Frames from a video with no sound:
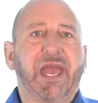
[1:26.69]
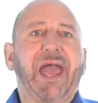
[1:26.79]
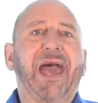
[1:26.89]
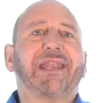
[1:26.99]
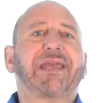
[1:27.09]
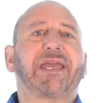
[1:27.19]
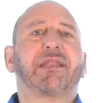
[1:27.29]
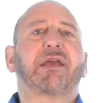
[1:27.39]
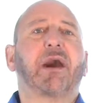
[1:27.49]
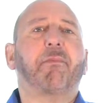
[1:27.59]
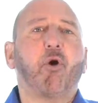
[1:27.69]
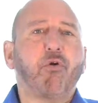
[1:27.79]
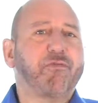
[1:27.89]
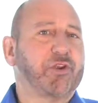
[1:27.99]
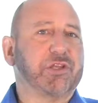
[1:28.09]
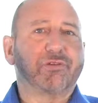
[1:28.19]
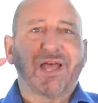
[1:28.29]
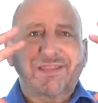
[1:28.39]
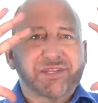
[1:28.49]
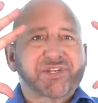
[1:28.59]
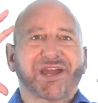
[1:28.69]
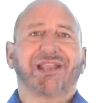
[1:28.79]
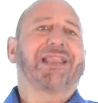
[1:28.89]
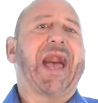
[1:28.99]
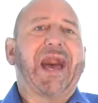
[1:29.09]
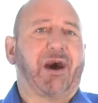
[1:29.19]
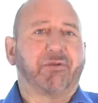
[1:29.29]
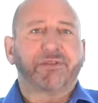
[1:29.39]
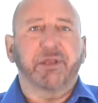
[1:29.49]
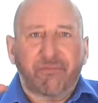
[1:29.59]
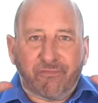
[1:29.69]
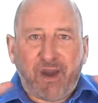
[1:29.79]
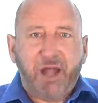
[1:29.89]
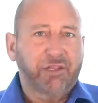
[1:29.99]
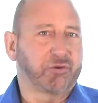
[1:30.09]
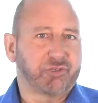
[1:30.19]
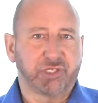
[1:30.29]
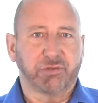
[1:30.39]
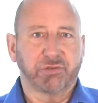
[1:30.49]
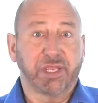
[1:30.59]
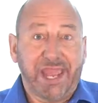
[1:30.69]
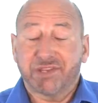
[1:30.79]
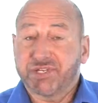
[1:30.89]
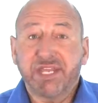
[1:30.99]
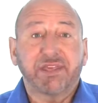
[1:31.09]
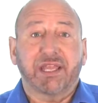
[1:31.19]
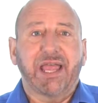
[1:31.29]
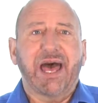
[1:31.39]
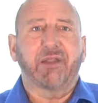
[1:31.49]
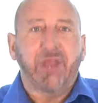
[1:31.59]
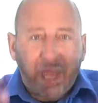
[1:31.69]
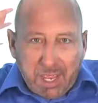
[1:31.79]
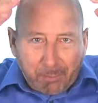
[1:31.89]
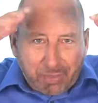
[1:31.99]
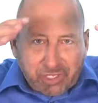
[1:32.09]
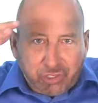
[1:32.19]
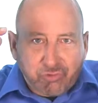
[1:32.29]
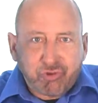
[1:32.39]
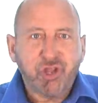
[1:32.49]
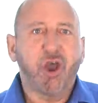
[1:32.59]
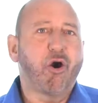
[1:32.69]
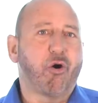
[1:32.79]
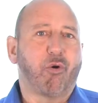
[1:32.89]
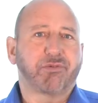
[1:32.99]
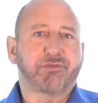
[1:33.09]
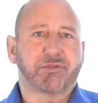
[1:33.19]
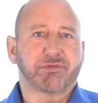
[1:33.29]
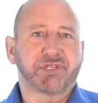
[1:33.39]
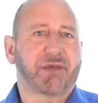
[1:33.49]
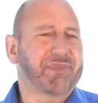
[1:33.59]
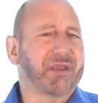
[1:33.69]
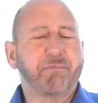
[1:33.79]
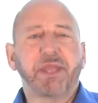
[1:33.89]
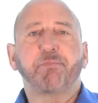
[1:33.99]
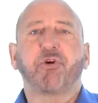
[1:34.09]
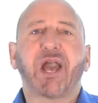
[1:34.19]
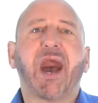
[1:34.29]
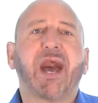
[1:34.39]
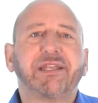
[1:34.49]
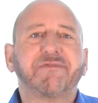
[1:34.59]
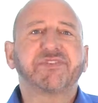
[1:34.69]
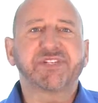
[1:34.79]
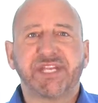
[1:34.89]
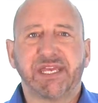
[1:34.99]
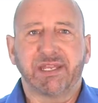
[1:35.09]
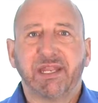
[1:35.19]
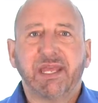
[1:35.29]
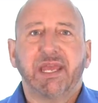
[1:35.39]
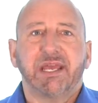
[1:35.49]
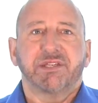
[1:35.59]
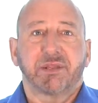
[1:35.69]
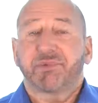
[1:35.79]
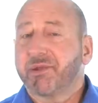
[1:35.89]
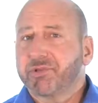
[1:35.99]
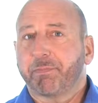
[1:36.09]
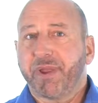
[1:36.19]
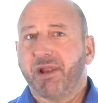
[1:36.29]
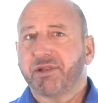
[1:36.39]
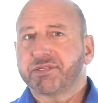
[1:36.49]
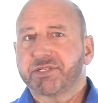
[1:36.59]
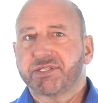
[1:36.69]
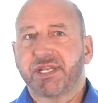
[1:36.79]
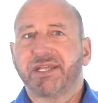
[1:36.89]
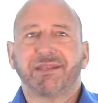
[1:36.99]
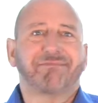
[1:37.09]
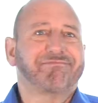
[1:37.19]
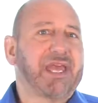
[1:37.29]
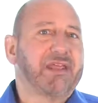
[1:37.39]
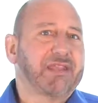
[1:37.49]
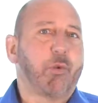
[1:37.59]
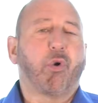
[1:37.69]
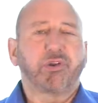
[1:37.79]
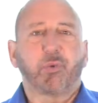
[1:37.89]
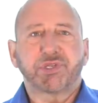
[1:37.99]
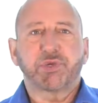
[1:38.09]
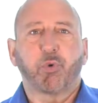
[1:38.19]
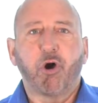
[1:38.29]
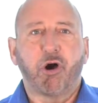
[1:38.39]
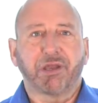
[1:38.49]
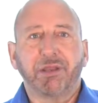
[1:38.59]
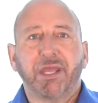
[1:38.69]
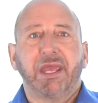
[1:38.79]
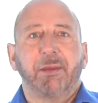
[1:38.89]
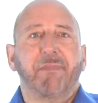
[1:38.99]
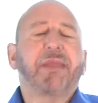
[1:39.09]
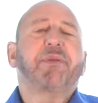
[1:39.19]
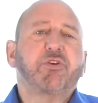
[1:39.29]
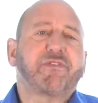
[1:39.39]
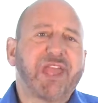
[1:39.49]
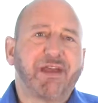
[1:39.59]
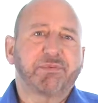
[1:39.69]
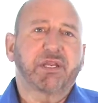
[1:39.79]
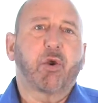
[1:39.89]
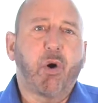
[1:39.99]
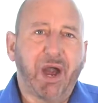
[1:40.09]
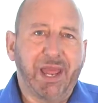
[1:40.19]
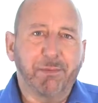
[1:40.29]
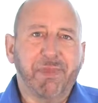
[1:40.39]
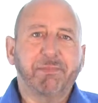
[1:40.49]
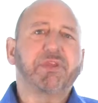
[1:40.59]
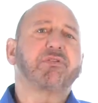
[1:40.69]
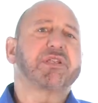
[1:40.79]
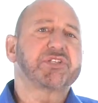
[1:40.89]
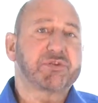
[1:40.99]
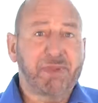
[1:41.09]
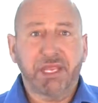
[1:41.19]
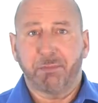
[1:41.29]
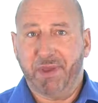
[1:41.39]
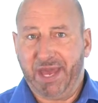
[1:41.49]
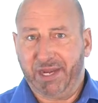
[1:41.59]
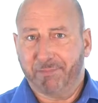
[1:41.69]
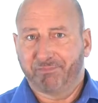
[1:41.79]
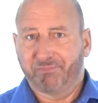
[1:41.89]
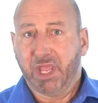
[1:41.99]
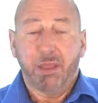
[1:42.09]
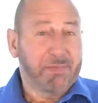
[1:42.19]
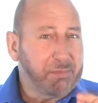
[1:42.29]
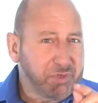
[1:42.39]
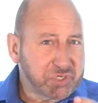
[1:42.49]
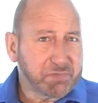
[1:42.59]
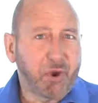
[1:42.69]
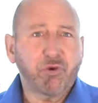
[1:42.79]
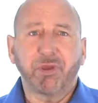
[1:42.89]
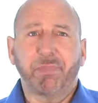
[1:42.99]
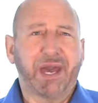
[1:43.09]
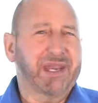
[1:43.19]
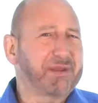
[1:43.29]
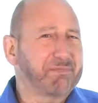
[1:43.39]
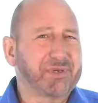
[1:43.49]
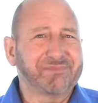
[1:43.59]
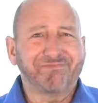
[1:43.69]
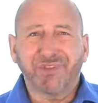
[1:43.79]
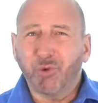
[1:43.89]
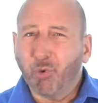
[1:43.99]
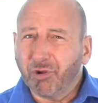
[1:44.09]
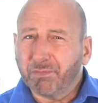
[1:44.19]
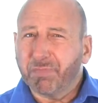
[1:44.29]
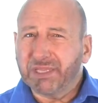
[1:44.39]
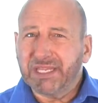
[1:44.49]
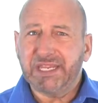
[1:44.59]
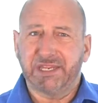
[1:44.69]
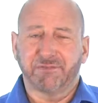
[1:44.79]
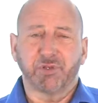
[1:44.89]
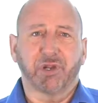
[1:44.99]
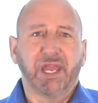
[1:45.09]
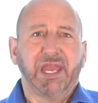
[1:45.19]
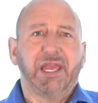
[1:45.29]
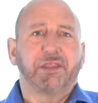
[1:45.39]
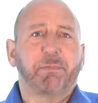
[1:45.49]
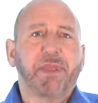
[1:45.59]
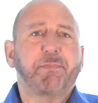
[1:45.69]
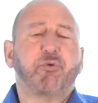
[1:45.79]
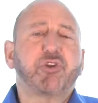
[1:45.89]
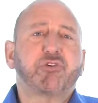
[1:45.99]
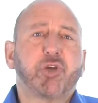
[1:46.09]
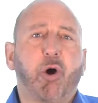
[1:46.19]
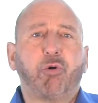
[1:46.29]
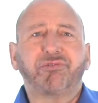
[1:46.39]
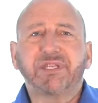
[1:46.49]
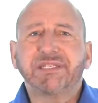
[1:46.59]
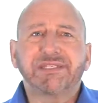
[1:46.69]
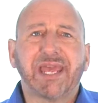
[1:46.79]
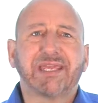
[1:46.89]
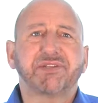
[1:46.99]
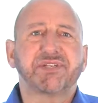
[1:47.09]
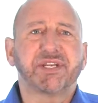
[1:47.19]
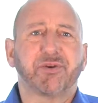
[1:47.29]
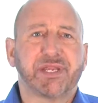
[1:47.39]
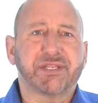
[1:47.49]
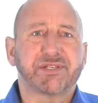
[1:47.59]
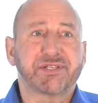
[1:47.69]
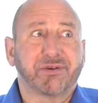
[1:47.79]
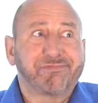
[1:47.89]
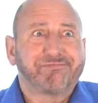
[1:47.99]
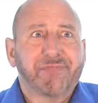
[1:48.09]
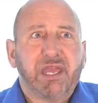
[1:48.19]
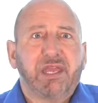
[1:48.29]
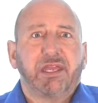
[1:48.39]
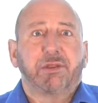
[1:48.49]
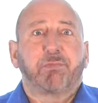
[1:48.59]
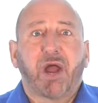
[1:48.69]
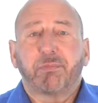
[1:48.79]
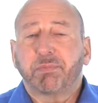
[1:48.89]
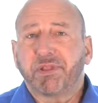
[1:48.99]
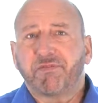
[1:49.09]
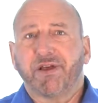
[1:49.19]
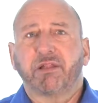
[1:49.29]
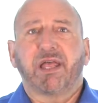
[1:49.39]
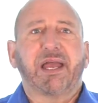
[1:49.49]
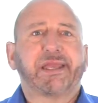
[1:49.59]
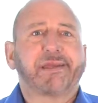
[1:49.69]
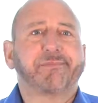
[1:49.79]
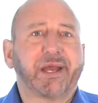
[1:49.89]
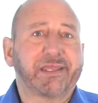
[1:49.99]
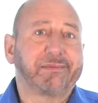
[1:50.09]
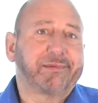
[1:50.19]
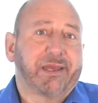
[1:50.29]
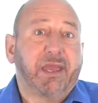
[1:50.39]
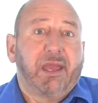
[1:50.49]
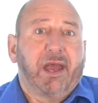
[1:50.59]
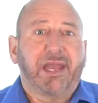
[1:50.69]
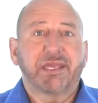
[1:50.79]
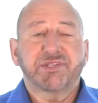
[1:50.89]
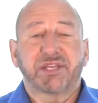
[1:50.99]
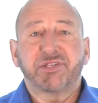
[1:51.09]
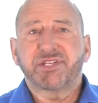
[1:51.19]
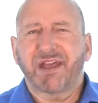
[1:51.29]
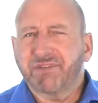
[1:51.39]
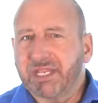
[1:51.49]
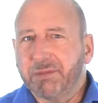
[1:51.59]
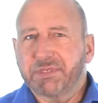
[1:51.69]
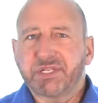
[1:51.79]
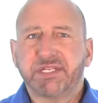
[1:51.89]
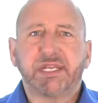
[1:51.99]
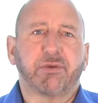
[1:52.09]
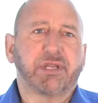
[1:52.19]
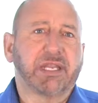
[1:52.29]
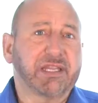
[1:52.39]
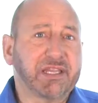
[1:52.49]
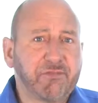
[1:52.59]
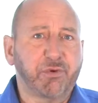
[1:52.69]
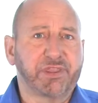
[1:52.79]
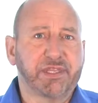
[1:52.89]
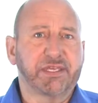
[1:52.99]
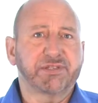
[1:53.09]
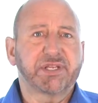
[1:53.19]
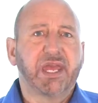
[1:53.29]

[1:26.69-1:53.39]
And it can come over you like this cloud that follows you. You can't see the cloud, but you know that there's something, and people kind of see it. Sometimes your parents see it and they wonder what's wrong, and maybe you kept it quiet. Maybe you didn't speak about it. Maybe you spoke about it, but you weren't believed, or the people you told didn't take it serious. So you probably felt like, I guess I just have to keep it secret and live with this.